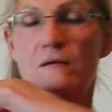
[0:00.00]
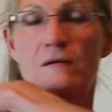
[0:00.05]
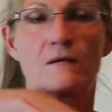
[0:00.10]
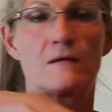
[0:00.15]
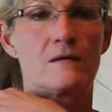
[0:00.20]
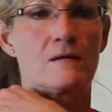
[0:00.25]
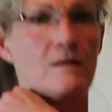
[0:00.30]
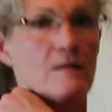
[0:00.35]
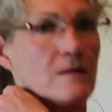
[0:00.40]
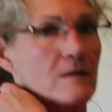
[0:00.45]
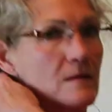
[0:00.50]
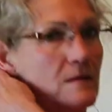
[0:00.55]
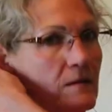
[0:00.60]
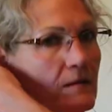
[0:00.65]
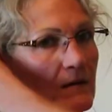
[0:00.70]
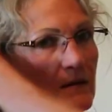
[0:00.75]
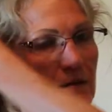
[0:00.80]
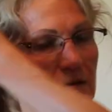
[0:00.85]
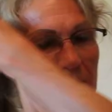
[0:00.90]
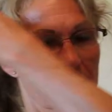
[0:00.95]

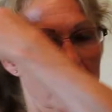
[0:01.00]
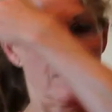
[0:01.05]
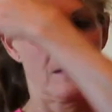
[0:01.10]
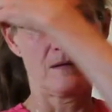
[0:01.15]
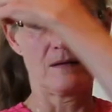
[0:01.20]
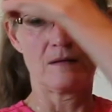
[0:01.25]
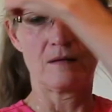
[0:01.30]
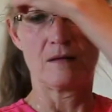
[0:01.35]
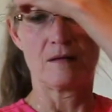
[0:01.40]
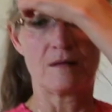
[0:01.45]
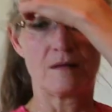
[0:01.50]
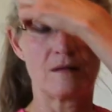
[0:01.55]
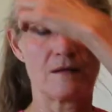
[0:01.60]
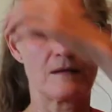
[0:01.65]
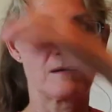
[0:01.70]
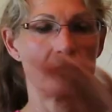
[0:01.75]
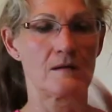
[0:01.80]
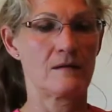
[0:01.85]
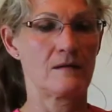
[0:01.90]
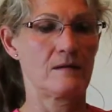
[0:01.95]

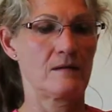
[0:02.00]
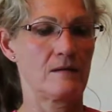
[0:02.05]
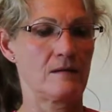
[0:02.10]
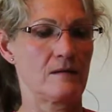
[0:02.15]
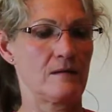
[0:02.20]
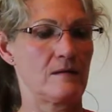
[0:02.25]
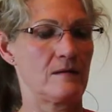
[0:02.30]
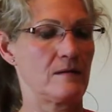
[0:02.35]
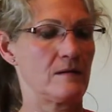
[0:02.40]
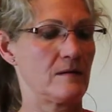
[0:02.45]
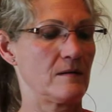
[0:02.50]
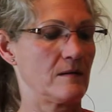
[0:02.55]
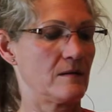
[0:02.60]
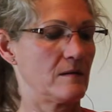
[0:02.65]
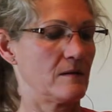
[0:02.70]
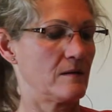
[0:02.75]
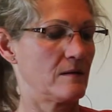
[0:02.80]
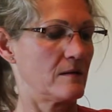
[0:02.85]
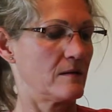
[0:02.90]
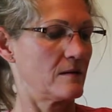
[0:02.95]

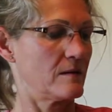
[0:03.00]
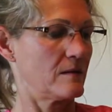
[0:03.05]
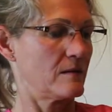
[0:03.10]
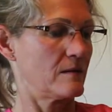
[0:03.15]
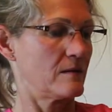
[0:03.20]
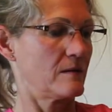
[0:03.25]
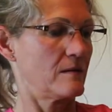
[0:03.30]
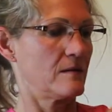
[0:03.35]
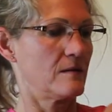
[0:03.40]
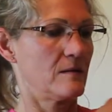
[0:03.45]
[no speech]